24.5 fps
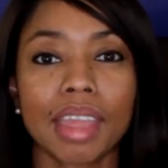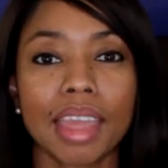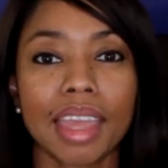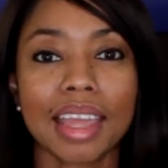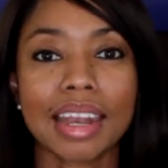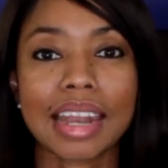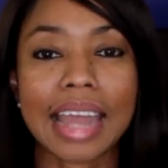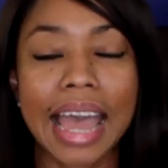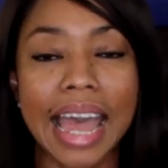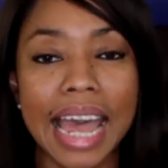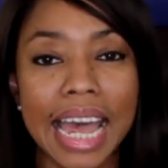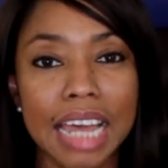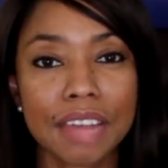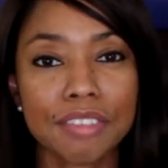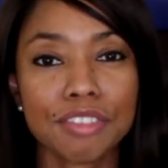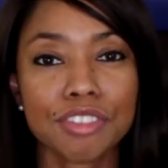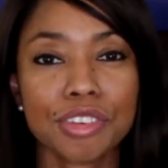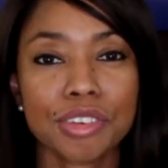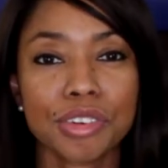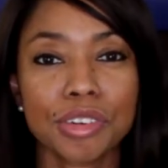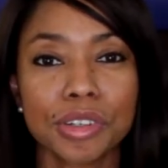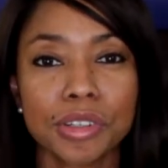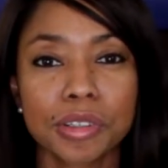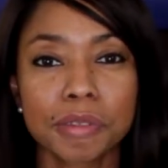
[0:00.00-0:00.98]
And
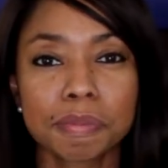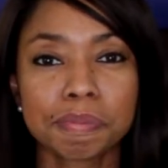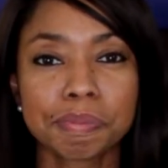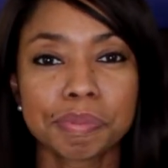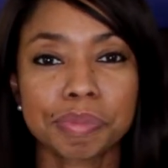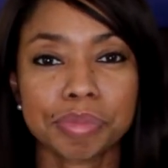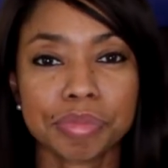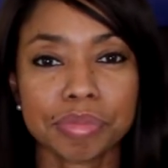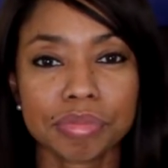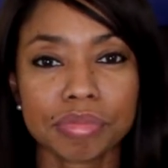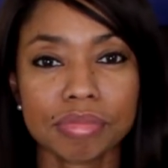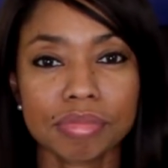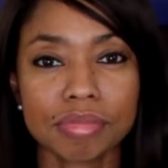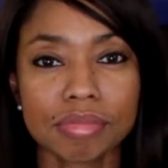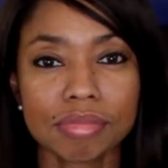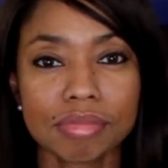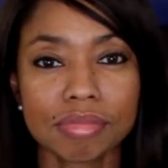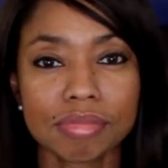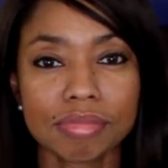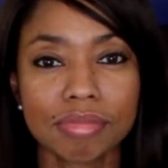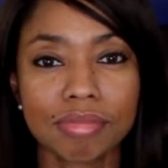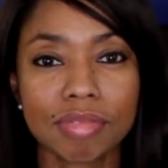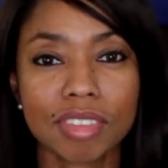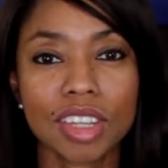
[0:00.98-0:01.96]
after
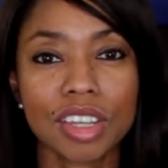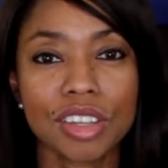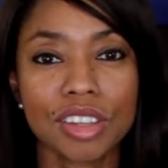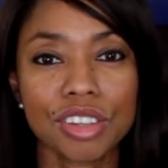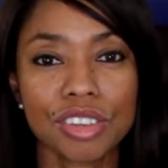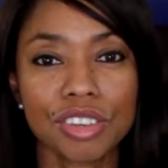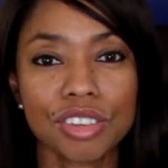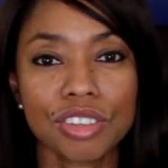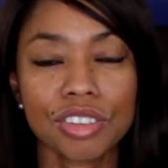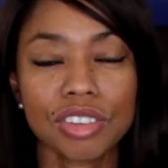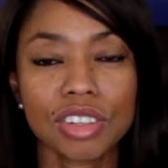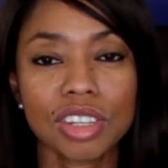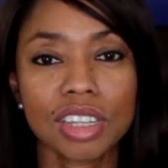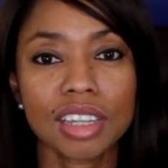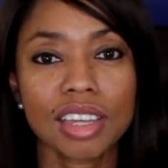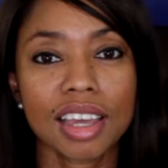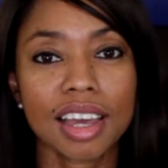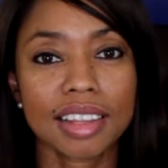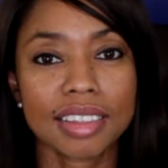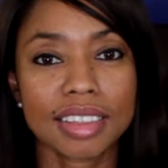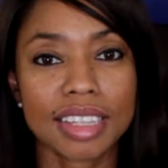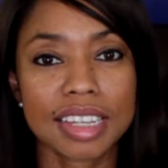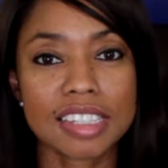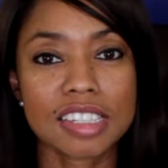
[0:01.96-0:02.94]
she
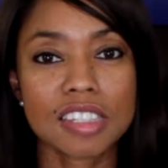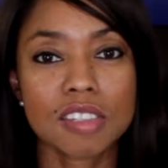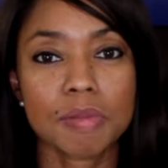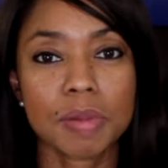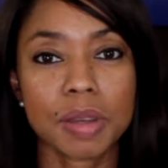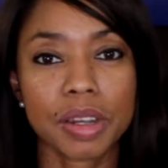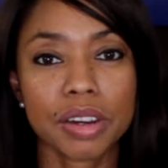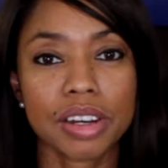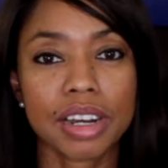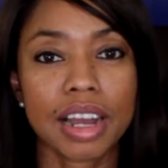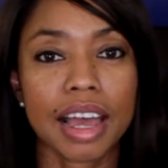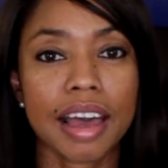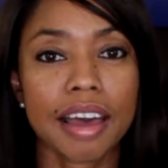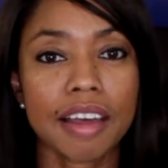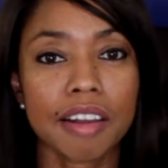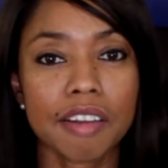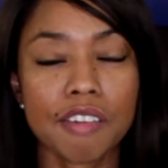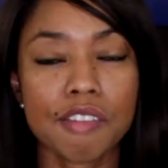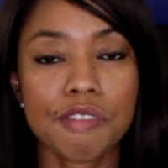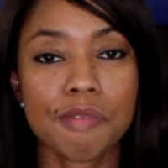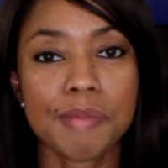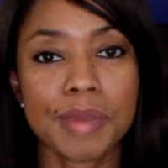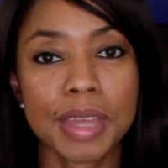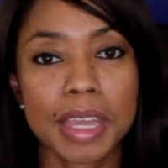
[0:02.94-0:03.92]
got that spirit
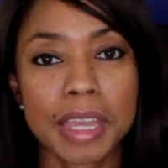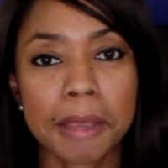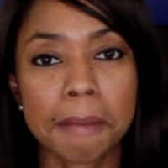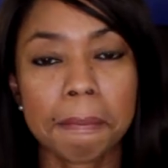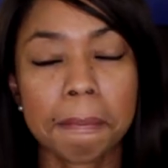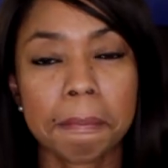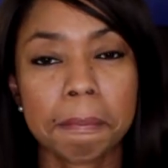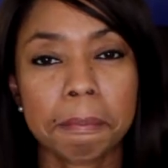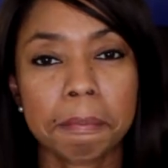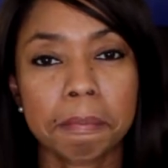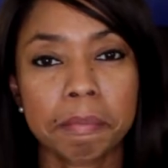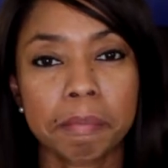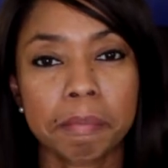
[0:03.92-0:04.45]
out of me,